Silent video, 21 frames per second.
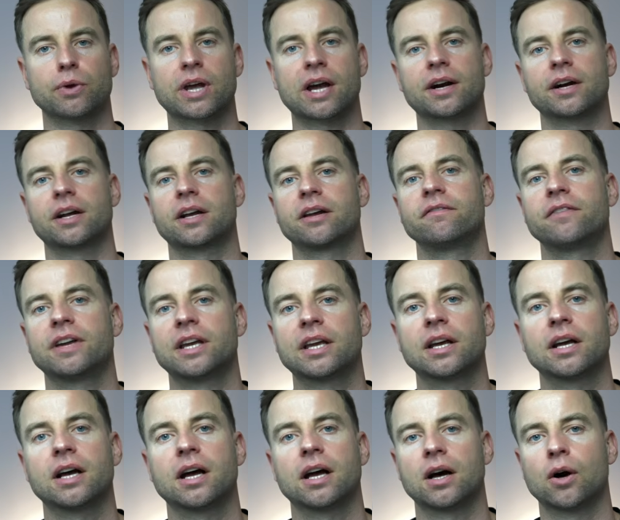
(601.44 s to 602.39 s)
we are
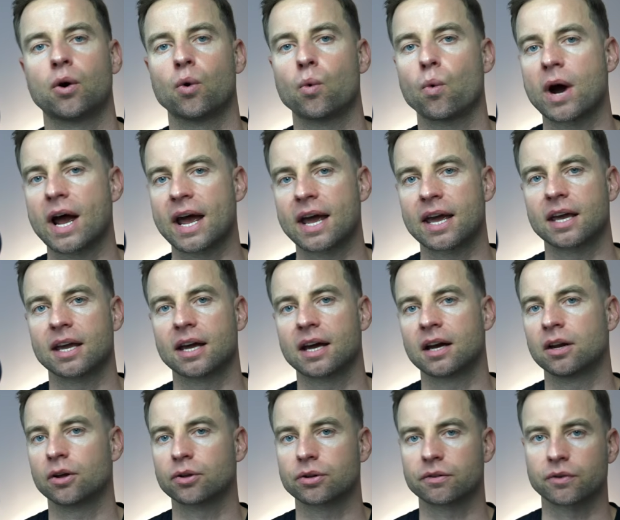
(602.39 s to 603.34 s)
giving away
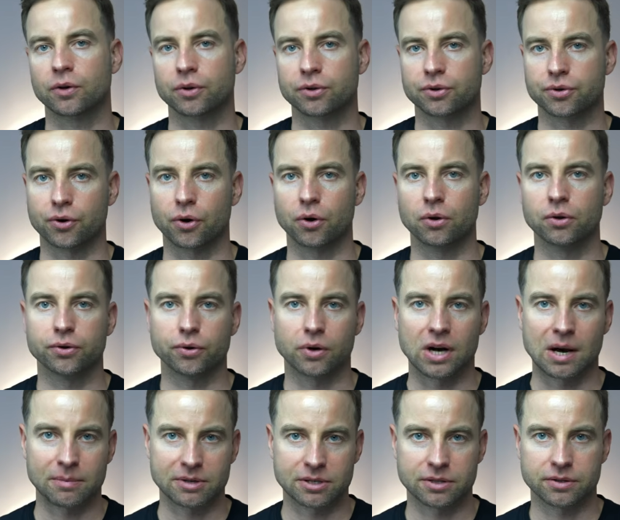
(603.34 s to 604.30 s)
a lot of control to
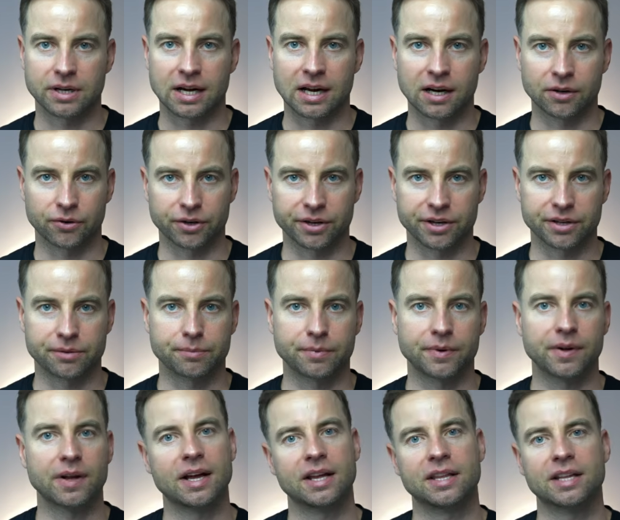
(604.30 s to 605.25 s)
Amazon
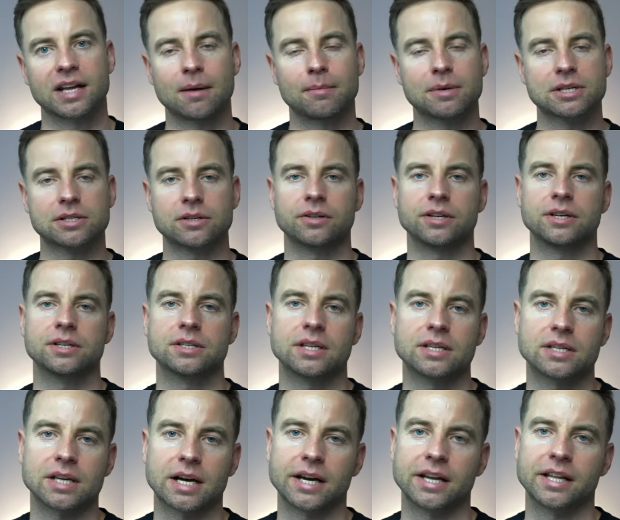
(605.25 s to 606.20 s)
algorithm, and Amazon is
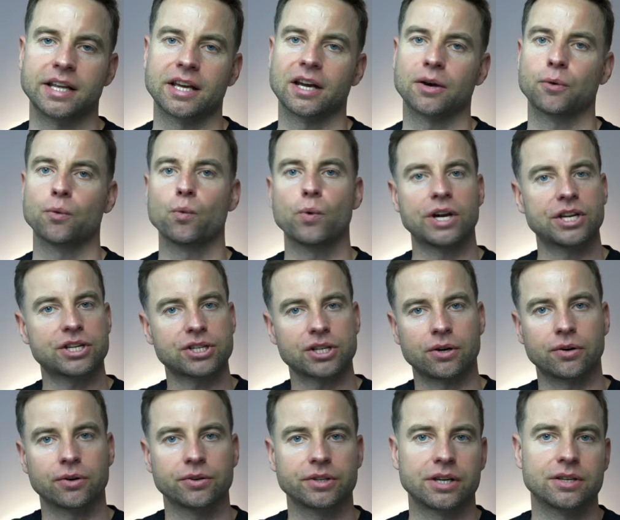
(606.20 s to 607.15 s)
deciding which
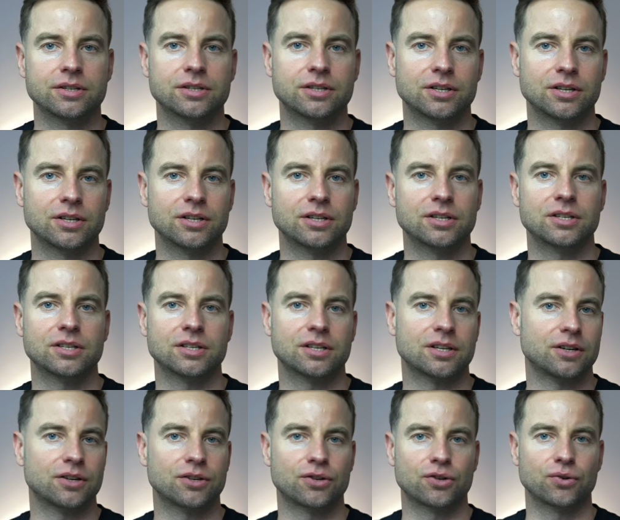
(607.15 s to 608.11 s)
audiences
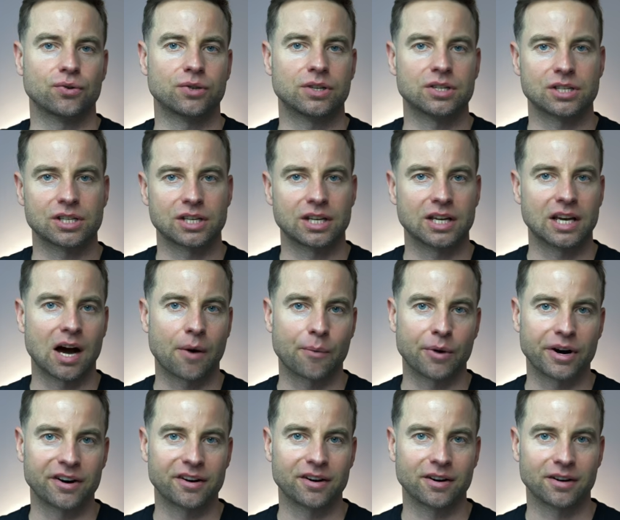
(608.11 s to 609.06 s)
should see
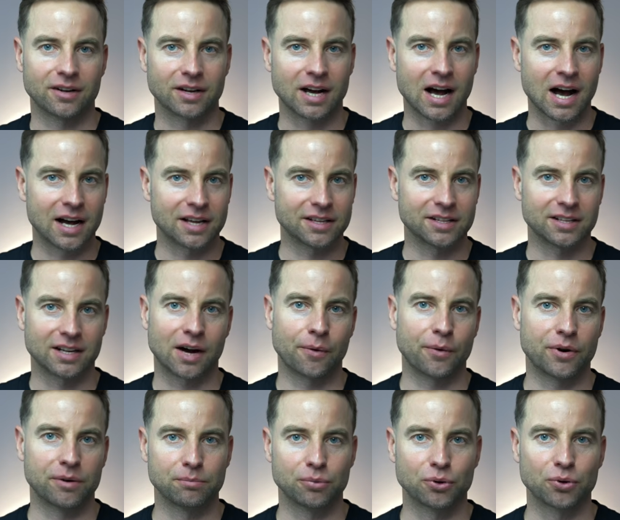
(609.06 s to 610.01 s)
our ad,
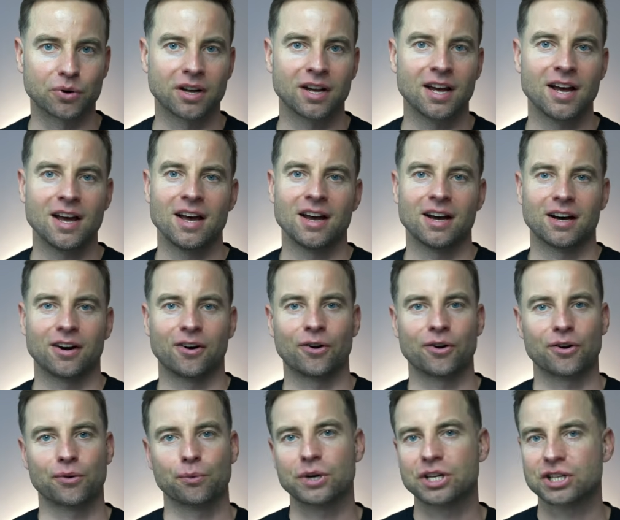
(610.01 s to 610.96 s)
our book,
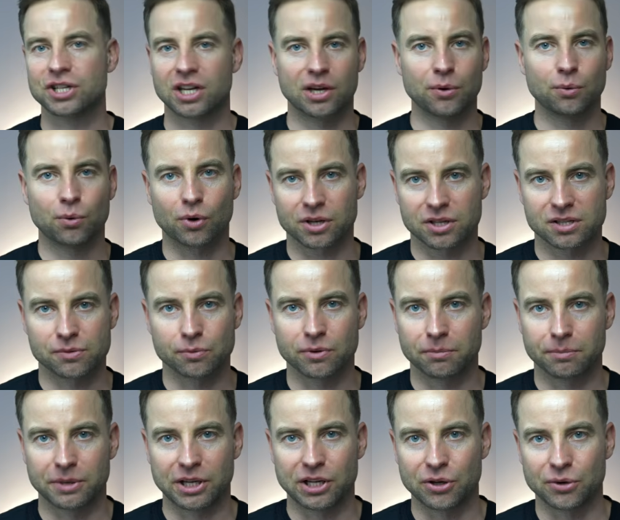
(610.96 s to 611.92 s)
or which keywords
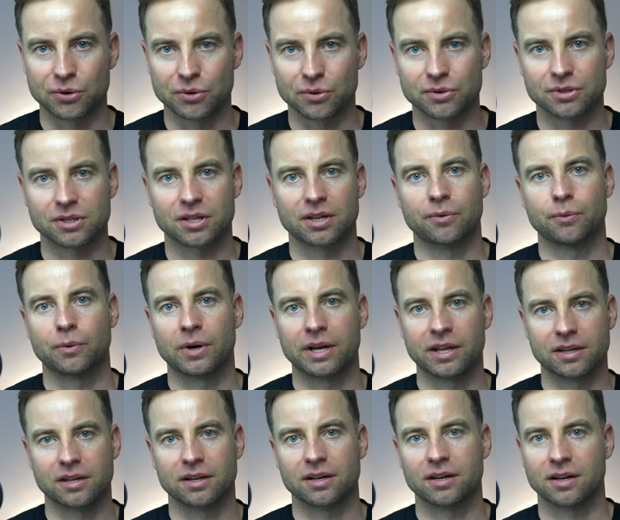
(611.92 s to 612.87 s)
will be used
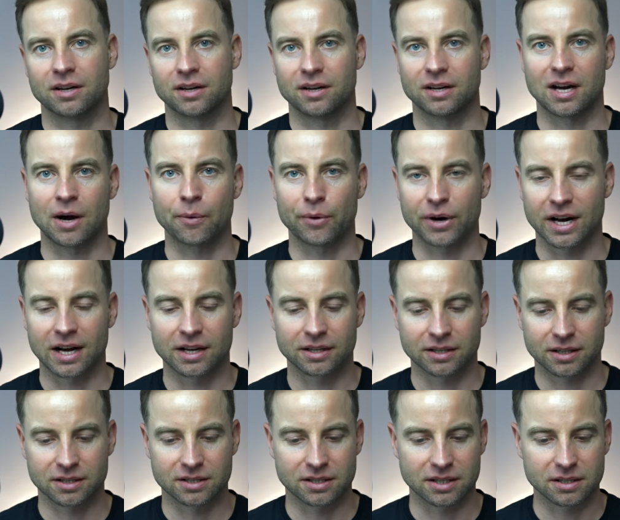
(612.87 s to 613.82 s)
when our ad
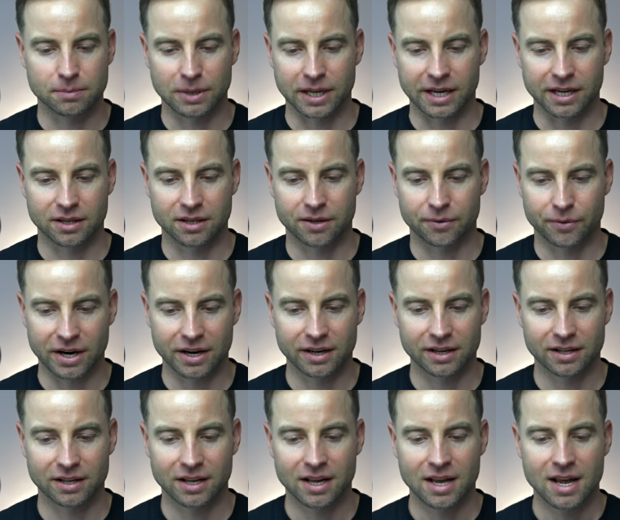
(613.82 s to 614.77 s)
is displayed,
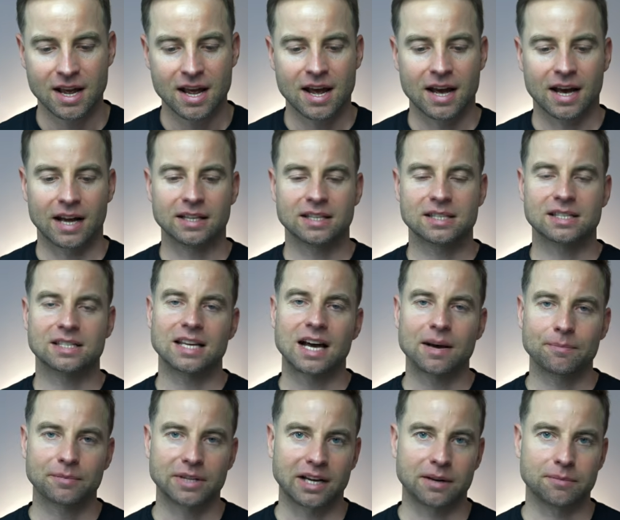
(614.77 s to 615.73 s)
right? And
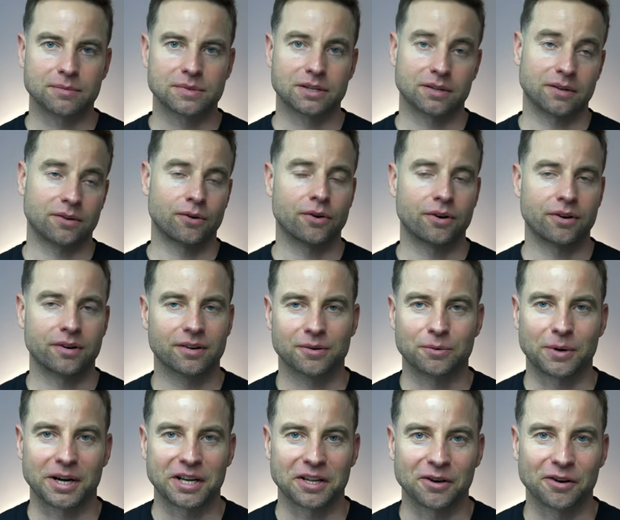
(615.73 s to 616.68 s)
sometimes, or
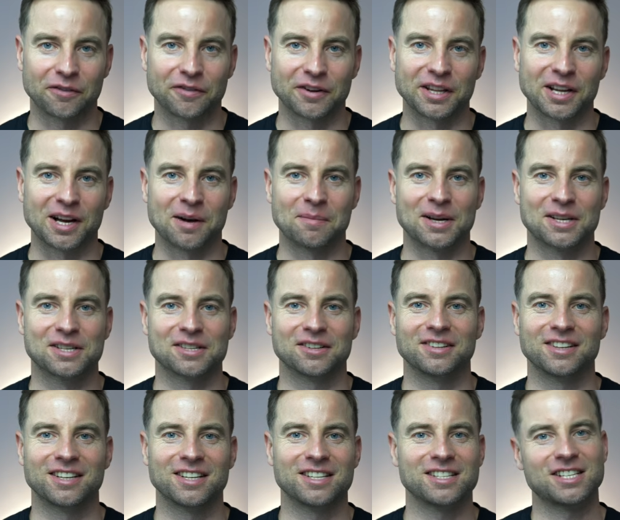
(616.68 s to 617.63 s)
quite often,
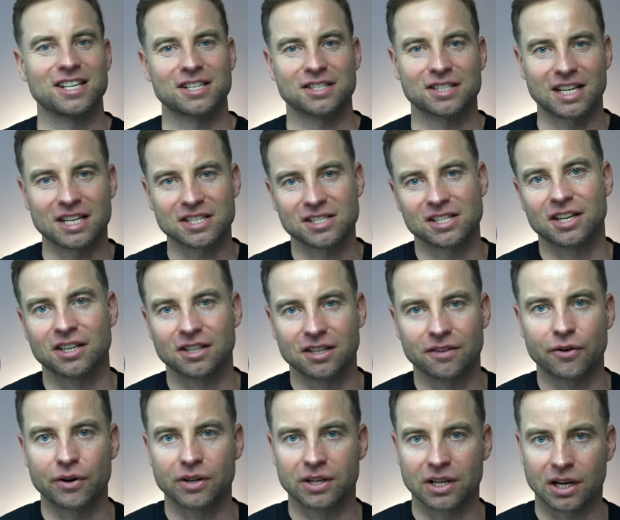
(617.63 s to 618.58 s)
Amazon is just testing
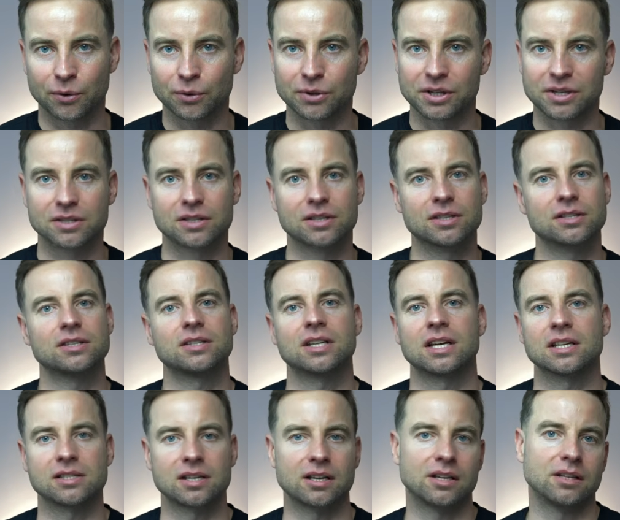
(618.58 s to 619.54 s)
different audiences,
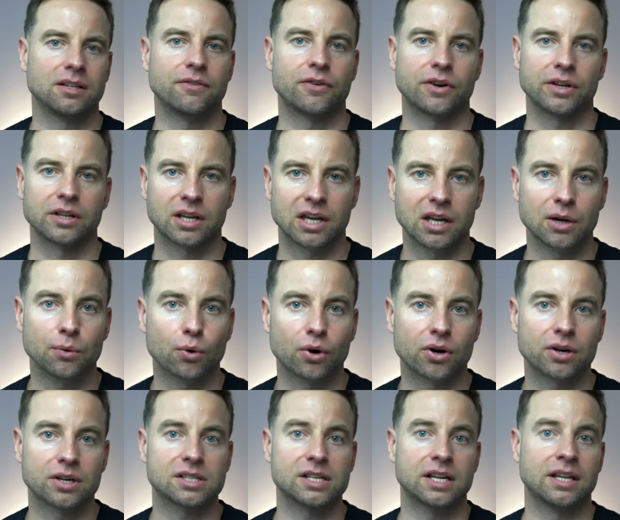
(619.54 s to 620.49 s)
testing different
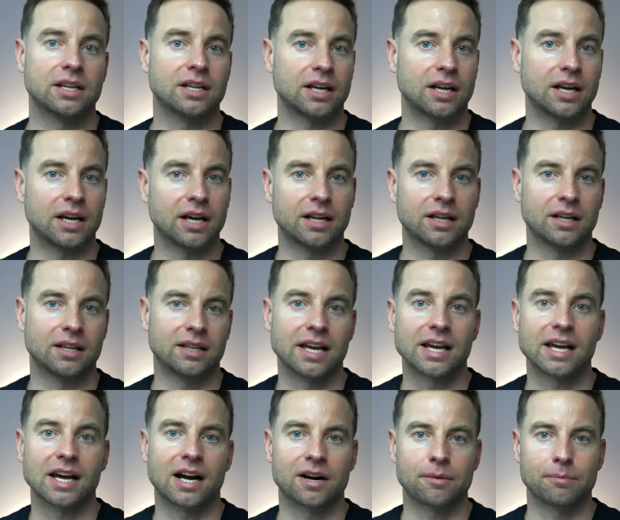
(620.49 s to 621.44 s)
keywords, and
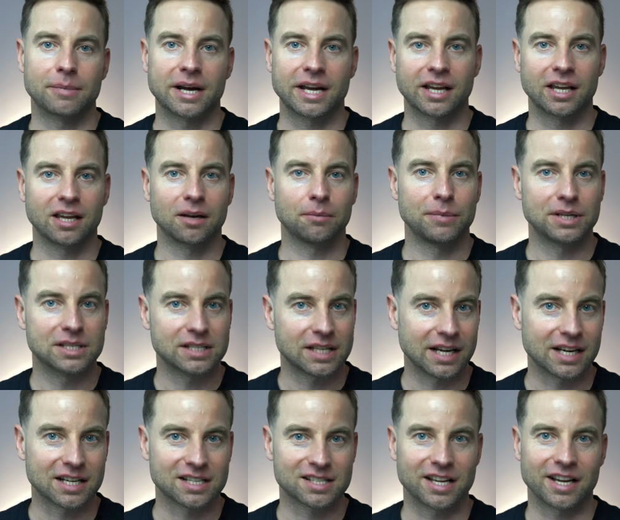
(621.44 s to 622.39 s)
they are making
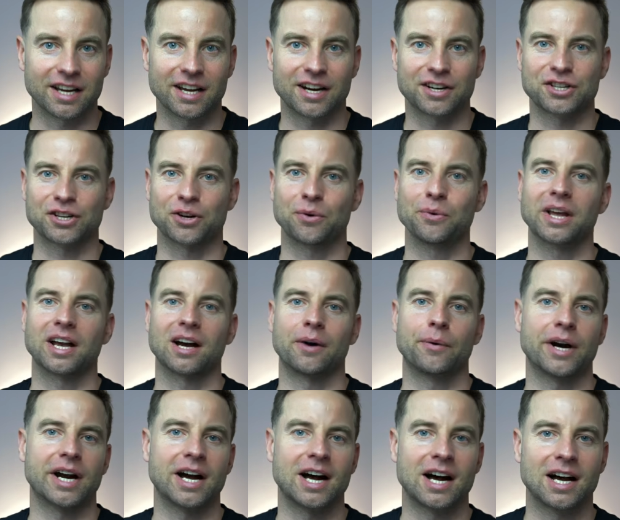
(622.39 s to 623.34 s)
mistakes. They are showing
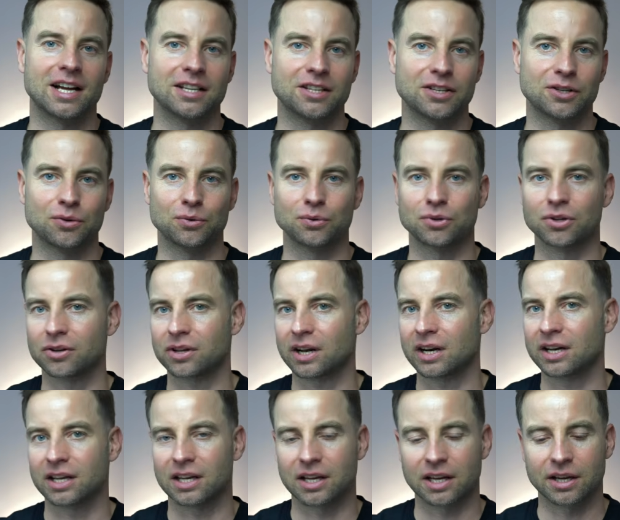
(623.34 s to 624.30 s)
our ad to
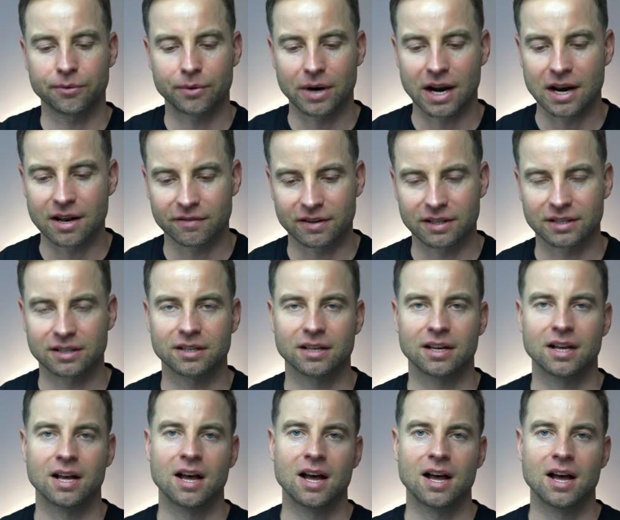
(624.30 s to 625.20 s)
totally irrelevant